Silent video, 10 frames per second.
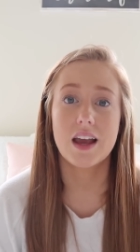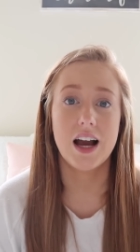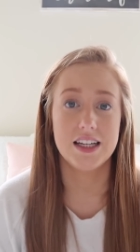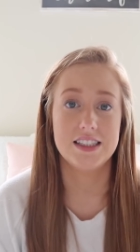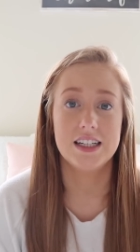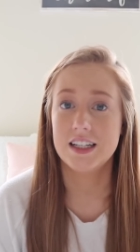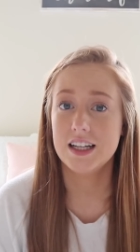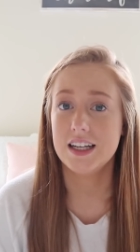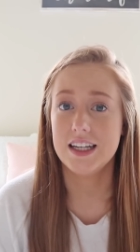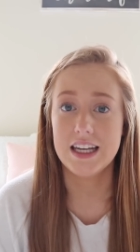I didn't
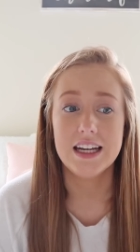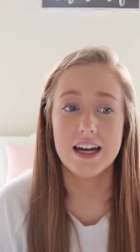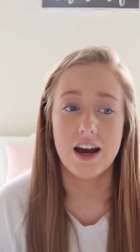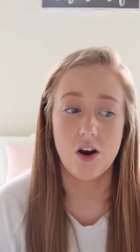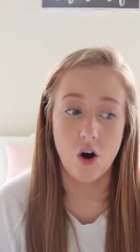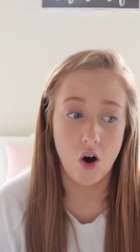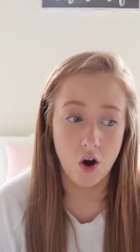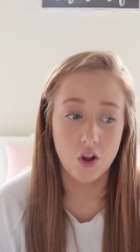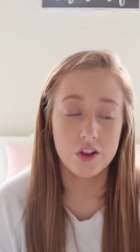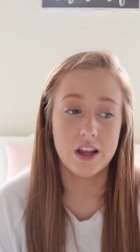eat at
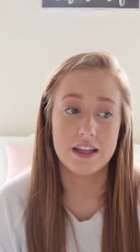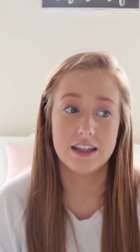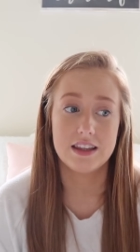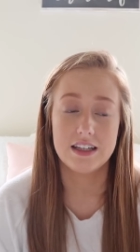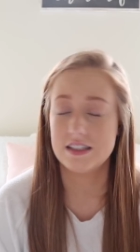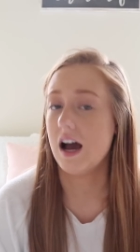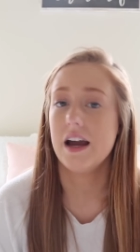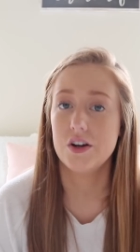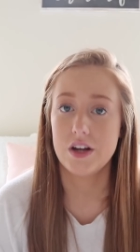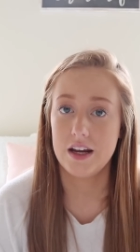all like the
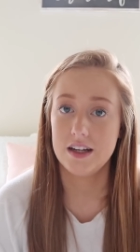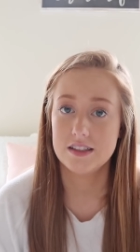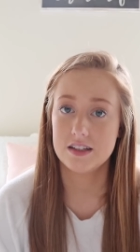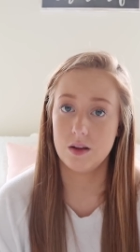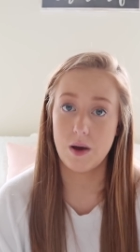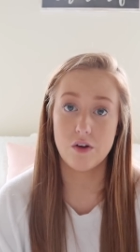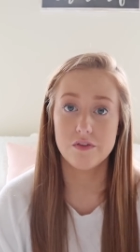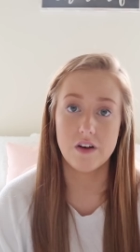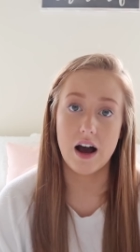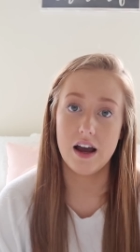entire day until about
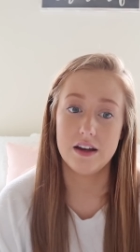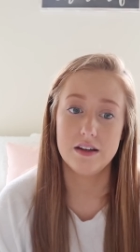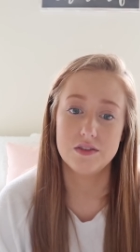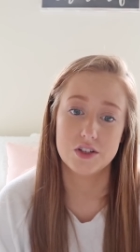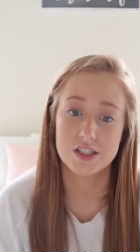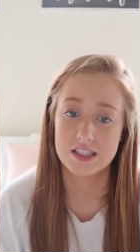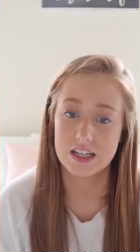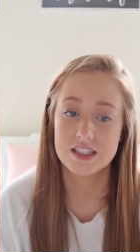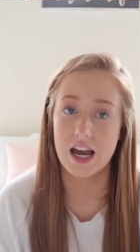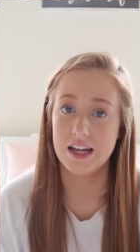5 or
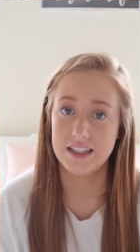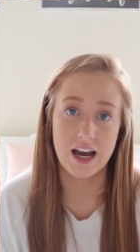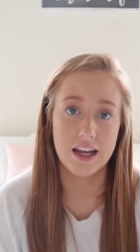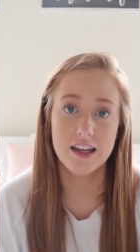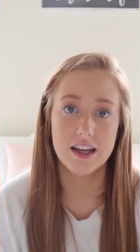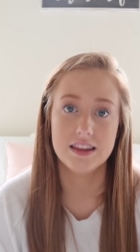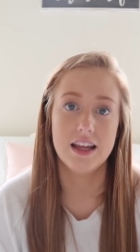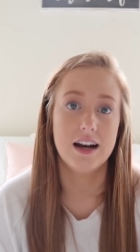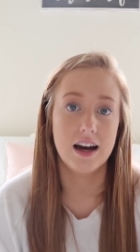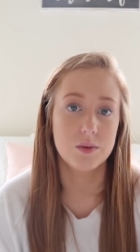6 at night, and
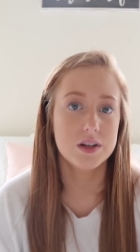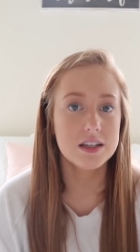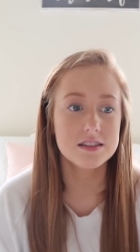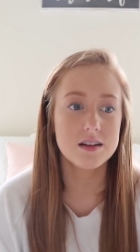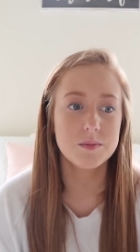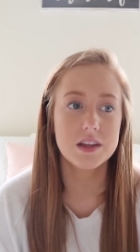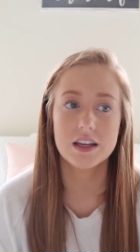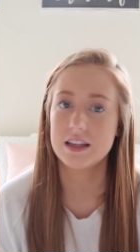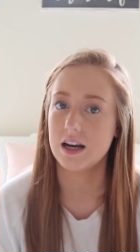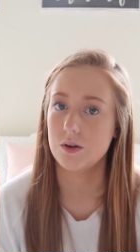then I would eat something,
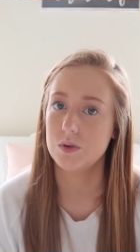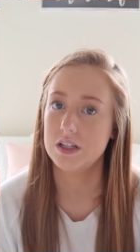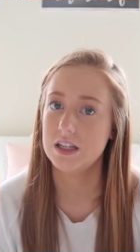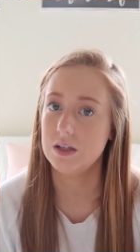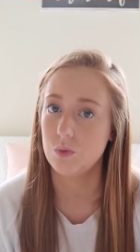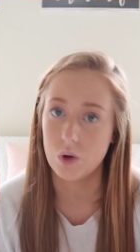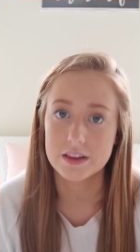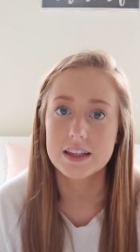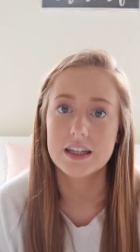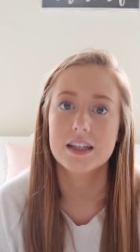and then I would eat
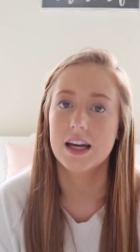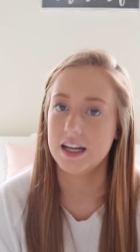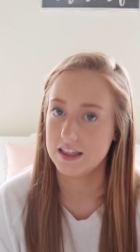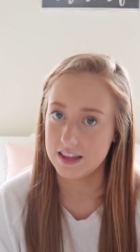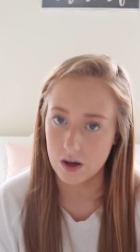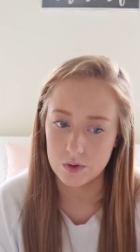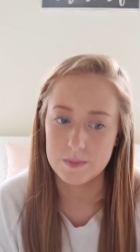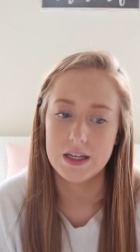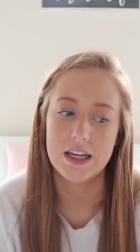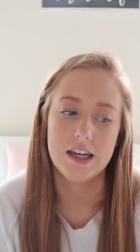one thing, and that would
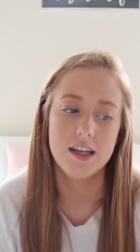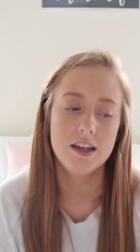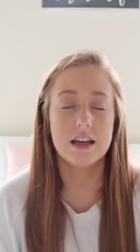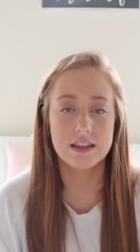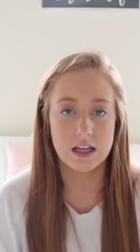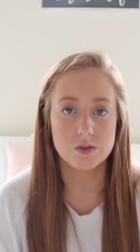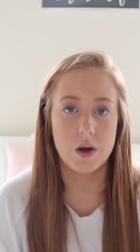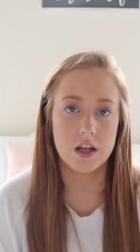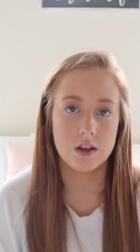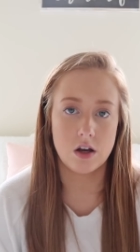be it. And that's
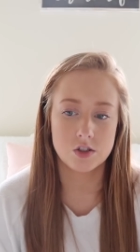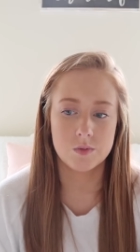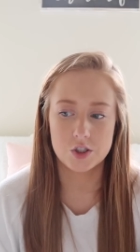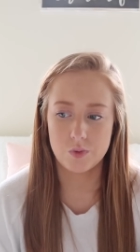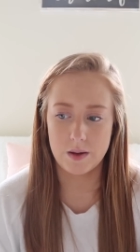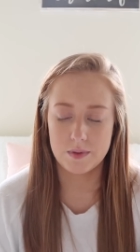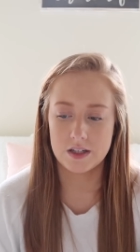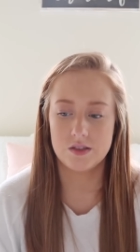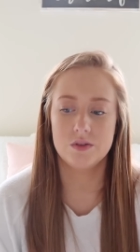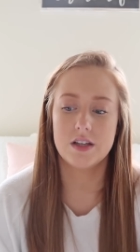why I lost so much weight,
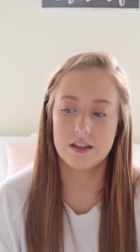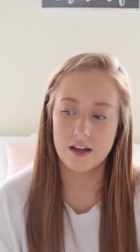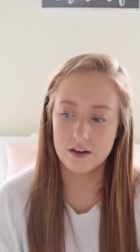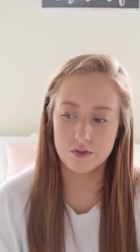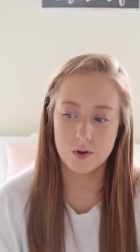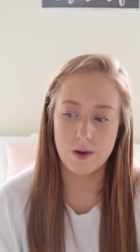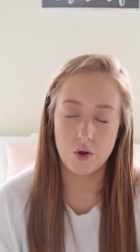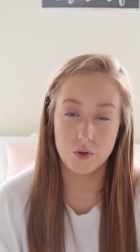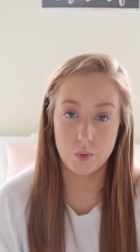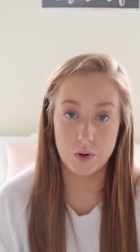because it was like that for
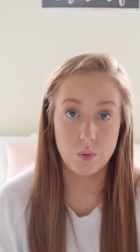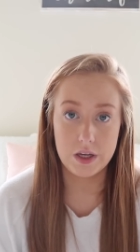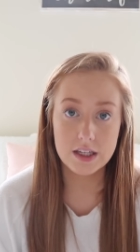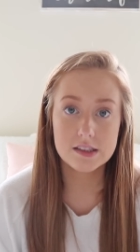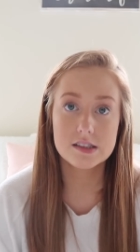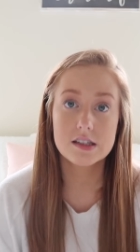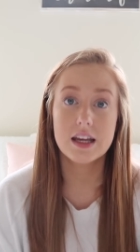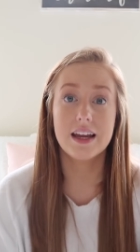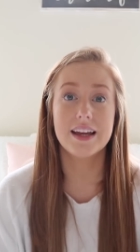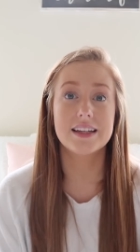about 3 weeks.
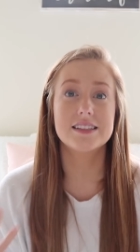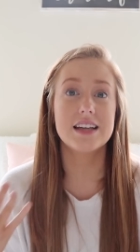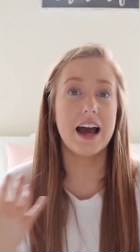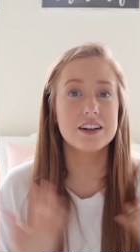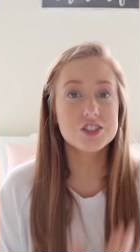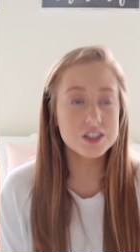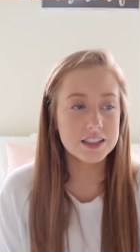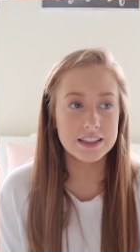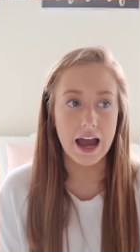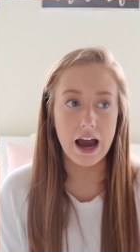And actually
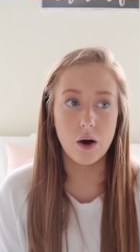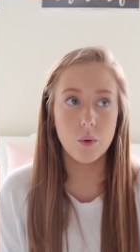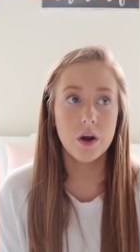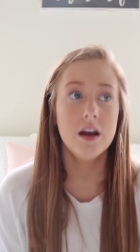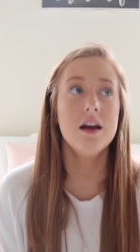now